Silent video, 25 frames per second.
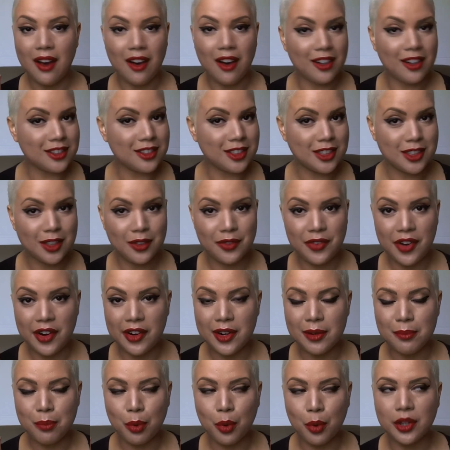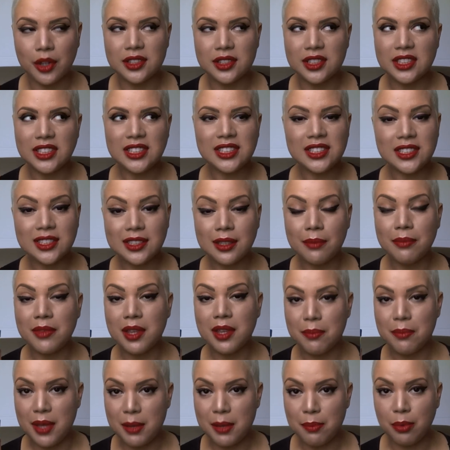also very important. This is
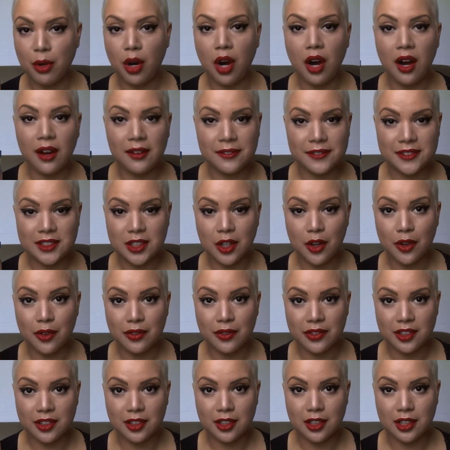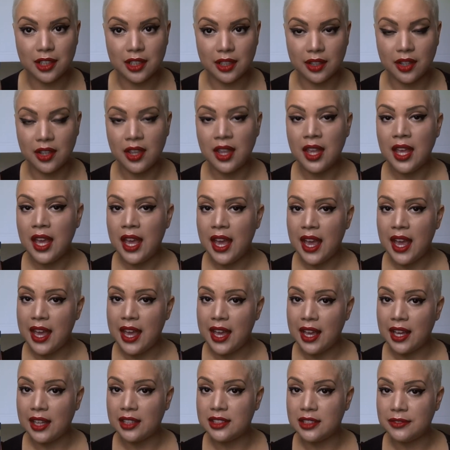something people often overlook.
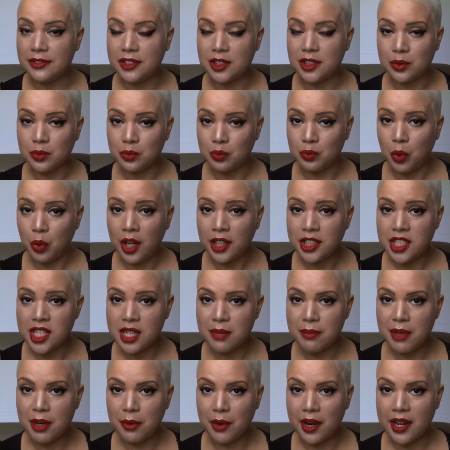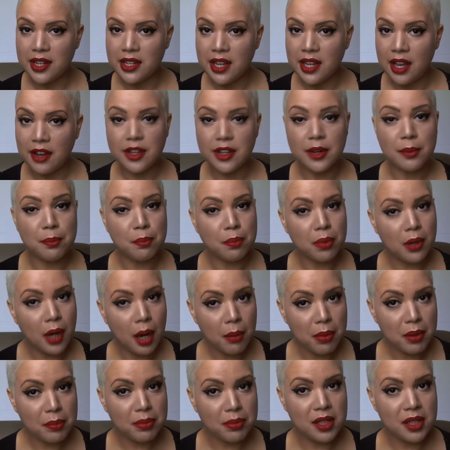And if you're watching me right now, you're
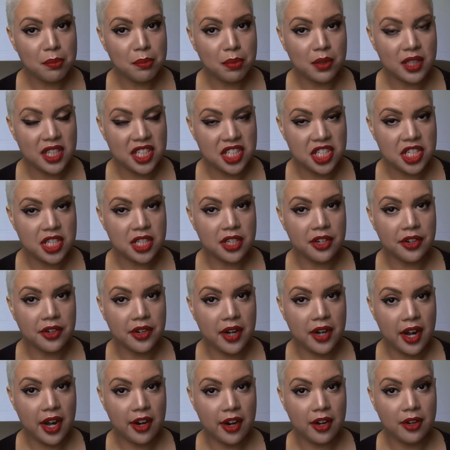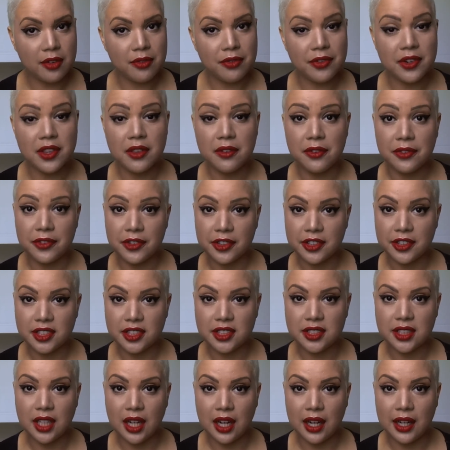probably bleaching your hair for the
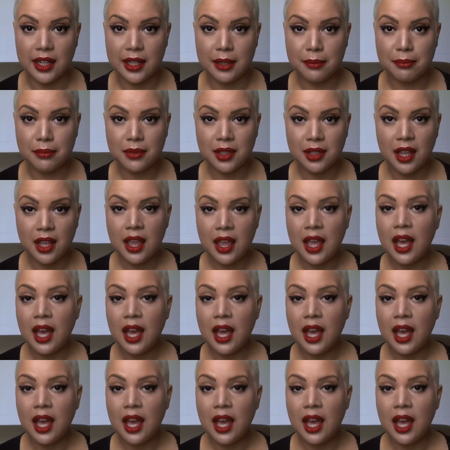first time,